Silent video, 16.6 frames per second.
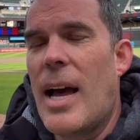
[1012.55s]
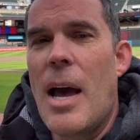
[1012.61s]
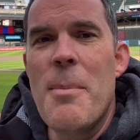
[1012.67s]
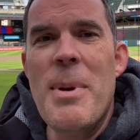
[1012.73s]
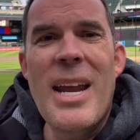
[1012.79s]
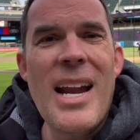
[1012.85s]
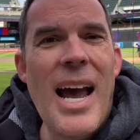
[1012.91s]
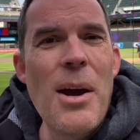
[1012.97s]
I
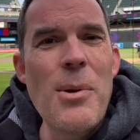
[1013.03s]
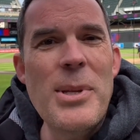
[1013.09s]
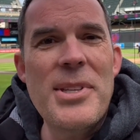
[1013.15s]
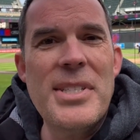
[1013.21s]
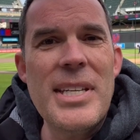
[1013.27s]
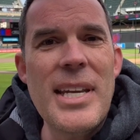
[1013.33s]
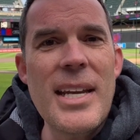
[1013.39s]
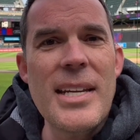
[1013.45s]
mean, I would
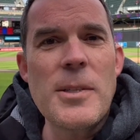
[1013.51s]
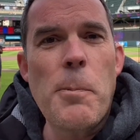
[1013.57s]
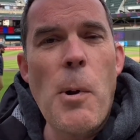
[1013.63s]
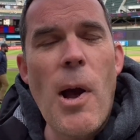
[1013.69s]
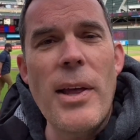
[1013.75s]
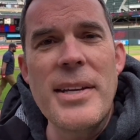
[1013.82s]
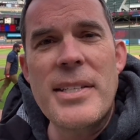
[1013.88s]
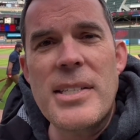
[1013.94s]
think it's
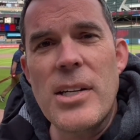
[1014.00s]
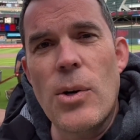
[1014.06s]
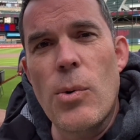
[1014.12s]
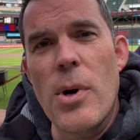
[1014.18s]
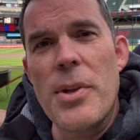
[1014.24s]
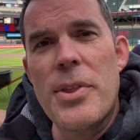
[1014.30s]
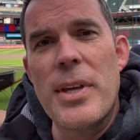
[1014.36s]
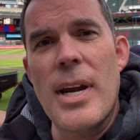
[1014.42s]
probably still
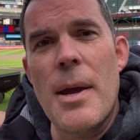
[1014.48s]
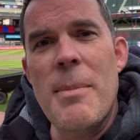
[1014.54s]
worth it.